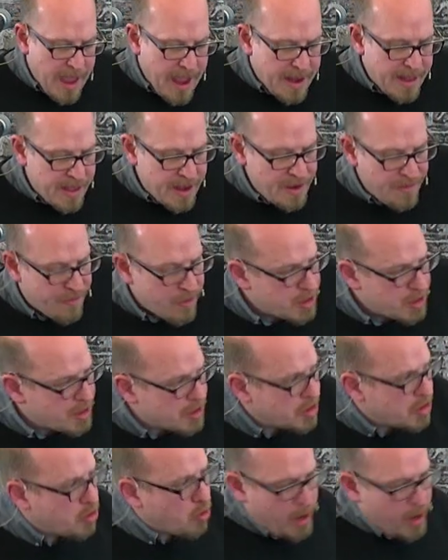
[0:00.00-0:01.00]
And then in
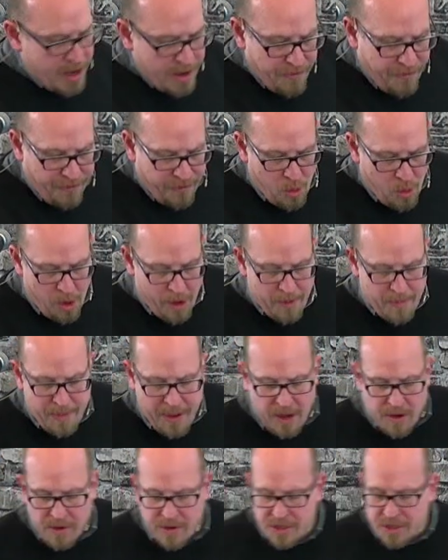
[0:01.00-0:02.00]
verses 3 and 4,
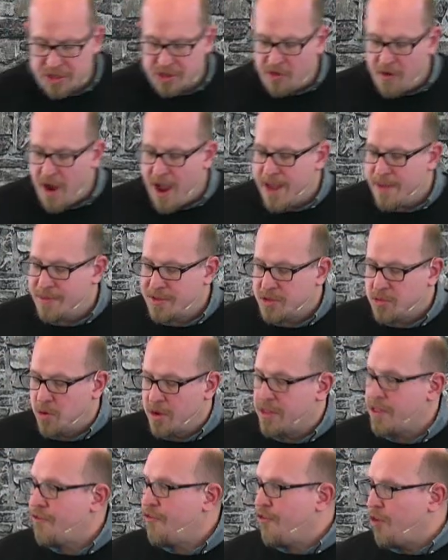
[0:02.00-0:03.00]
Peter describes
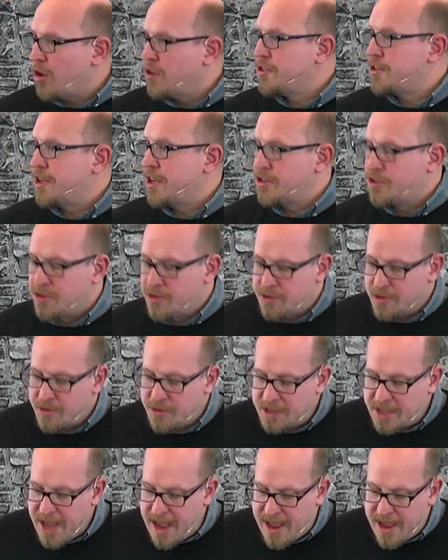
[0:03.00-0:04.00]
what the false teachers
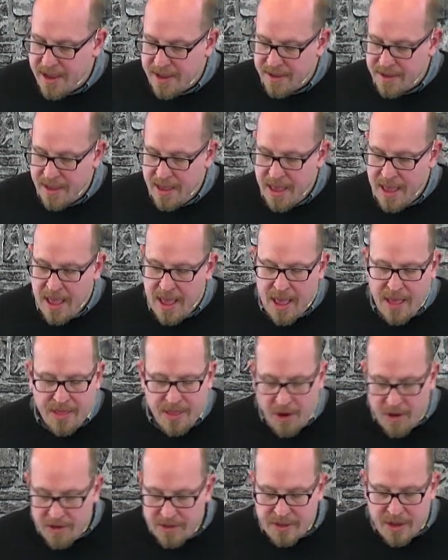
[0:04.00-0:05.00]
are saying.
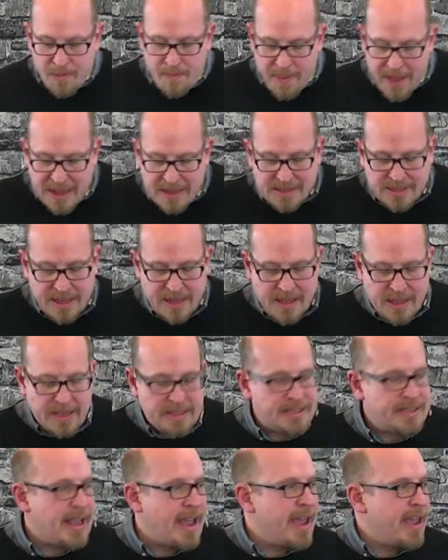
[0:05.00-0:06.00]
They're, they're
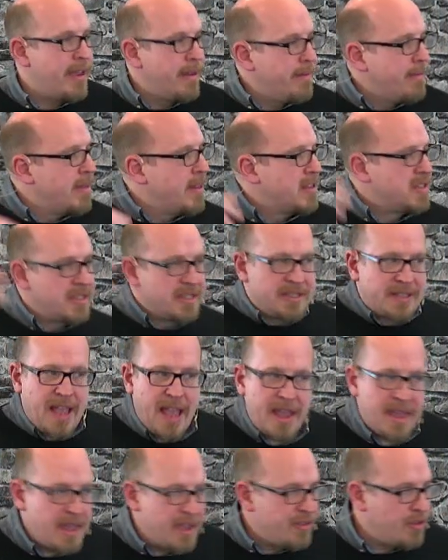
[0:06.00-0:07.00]
basically saying, This is
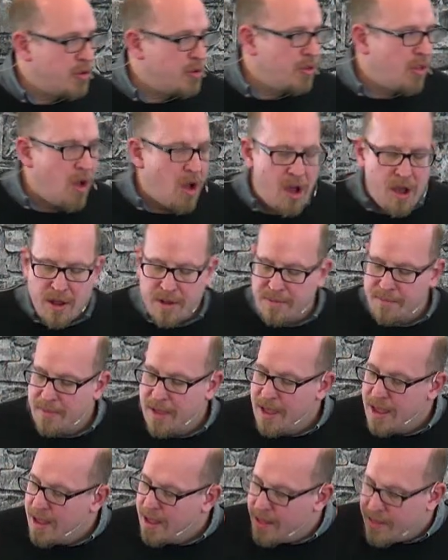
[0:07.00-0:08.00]
taking too long.
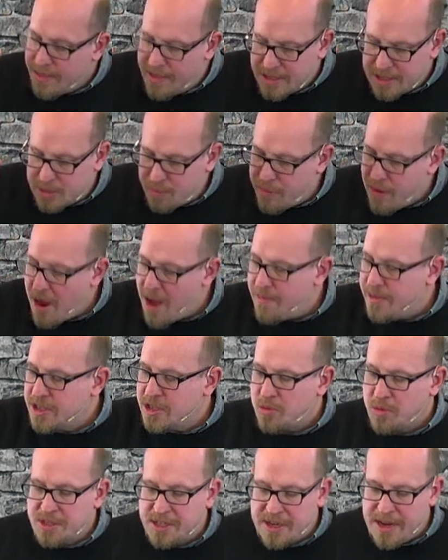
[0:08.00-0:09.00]
This
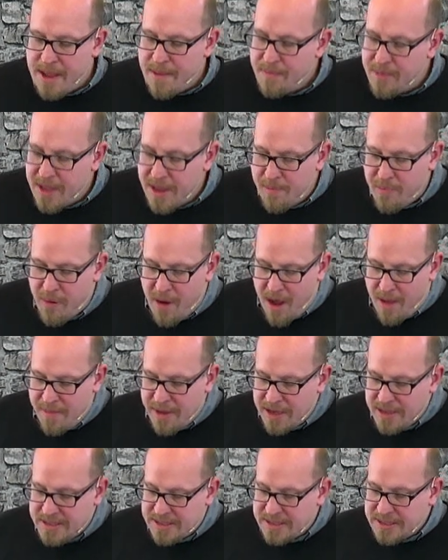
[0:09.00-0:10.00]
promise was an empty
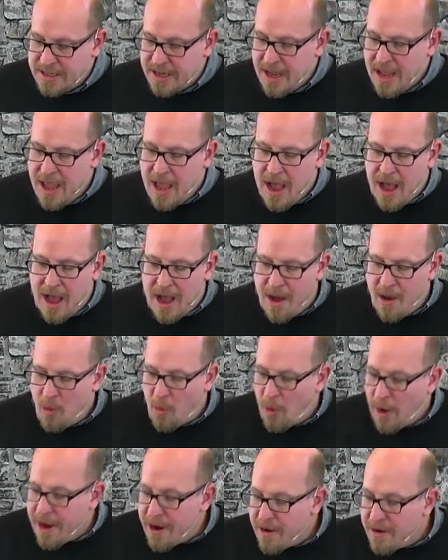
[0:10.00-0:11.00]
promise. Uh,
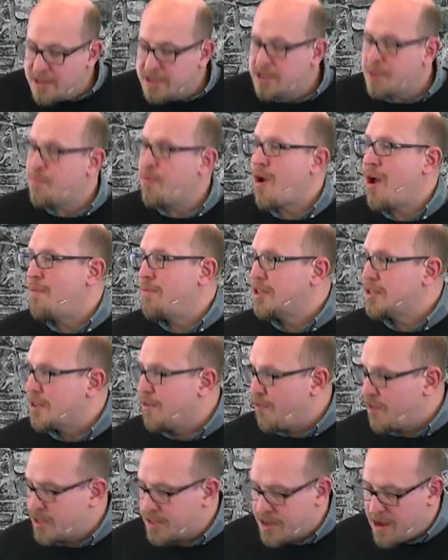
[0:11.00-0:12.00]
where is the promise
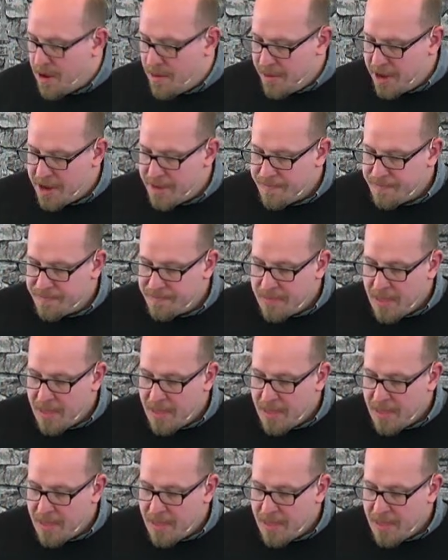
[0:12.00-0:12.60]
of his coming?